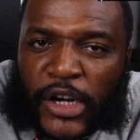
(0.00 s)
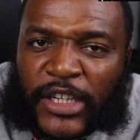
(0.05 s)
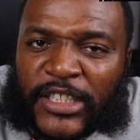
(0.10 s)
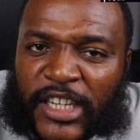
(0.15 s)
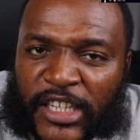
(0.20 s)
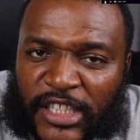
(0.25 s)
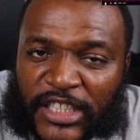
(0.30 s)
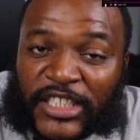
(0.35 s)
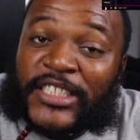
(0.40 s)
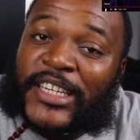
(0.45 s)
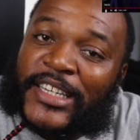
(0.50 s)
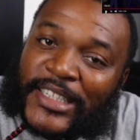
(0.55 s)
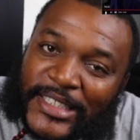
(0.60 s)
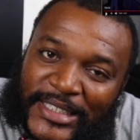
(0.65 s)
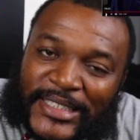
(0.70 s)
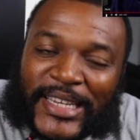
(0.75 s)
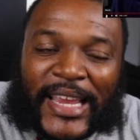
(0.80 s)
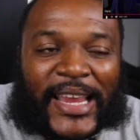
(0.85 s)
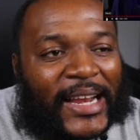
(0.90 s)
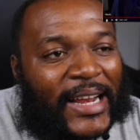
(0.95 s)
all this other shit at
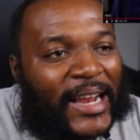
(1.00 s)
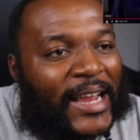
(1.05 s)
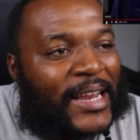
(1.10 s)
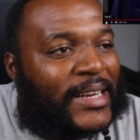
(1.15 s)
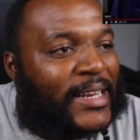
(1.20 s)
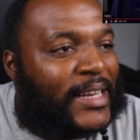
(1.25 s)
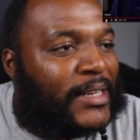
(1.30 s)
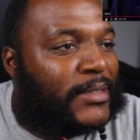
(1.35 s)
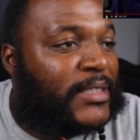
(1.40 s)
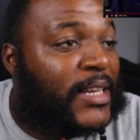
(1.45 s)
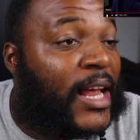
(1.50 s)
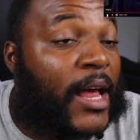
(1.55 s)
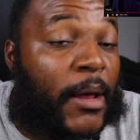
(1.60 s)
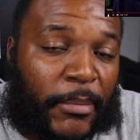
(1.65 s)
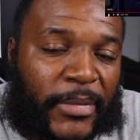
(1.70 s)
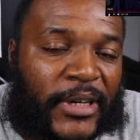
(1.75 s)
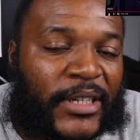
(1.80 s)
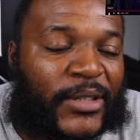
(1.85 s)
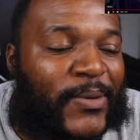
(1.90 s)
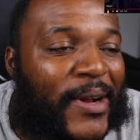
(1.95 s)
the same goddamn
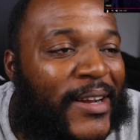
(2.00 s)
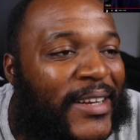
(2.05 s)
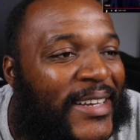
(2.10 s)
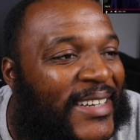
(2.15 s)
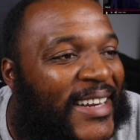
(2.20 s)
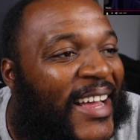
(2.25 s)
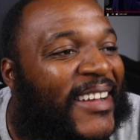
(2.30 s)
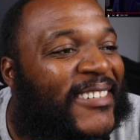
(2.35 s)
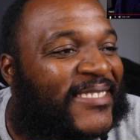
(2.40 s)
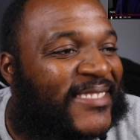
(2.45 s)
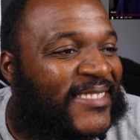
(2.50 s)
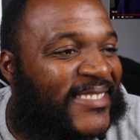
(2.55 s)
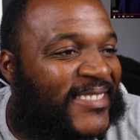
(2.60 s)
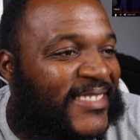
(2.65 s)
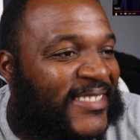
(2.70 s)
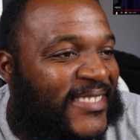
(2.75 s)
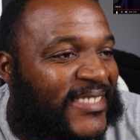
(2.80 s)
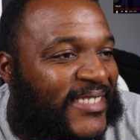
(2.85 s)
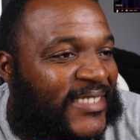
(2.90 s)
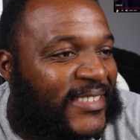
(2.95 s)
time. But it's working now.
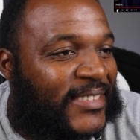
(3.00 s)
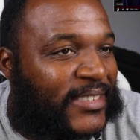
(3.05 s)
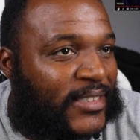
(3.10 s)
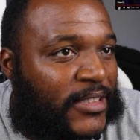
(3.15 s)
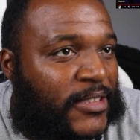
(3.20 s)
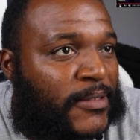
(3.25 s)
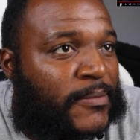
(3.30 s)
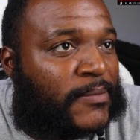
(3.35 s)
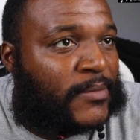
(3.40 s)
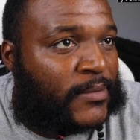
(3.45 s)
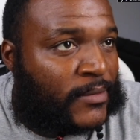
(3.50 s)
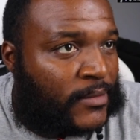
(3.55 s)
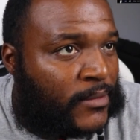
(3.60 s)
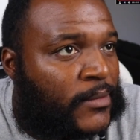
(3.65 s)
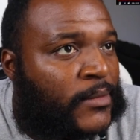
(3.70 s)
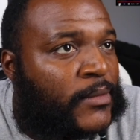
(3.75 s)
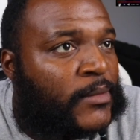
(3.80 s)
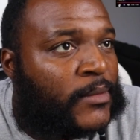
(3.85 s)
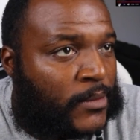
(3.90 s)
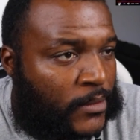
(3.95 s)

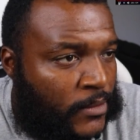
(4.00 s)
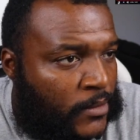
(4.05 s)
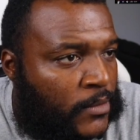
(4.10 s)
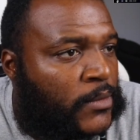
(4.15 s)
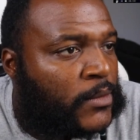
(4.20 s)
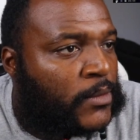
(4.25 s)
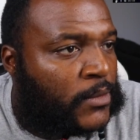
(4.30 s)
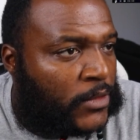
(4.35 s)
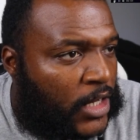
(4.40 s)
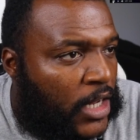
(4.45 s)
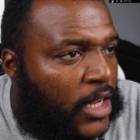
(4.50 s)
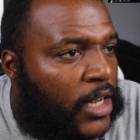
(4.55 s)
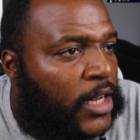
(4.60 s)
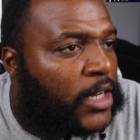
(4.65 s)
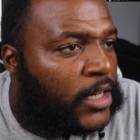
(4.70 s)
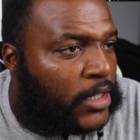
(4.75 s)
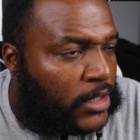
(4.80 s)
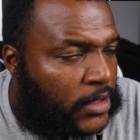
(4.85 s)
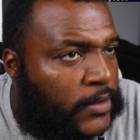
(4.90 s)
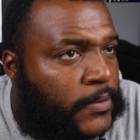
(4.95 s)

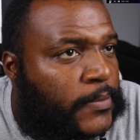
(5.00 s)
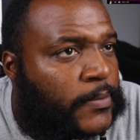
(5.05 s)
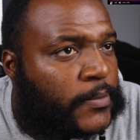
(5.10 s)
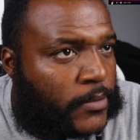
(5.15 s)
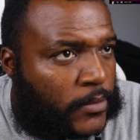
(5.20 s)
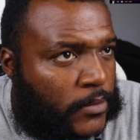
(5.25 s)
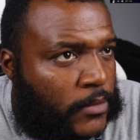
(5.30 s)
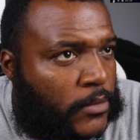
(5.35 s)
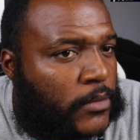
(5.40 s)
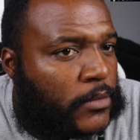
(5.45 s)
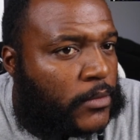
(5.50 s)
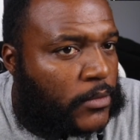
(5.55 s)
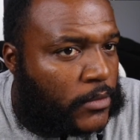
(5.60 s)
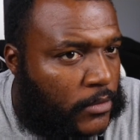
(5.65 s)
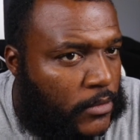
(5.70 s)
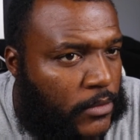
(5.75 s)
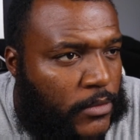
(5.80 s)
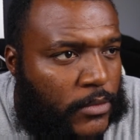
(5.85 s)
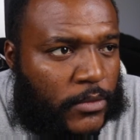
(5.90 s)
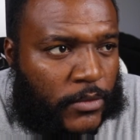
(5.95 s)

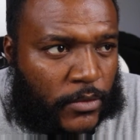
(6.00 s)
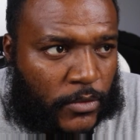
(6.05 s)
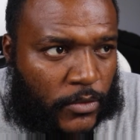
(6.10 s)
Uh.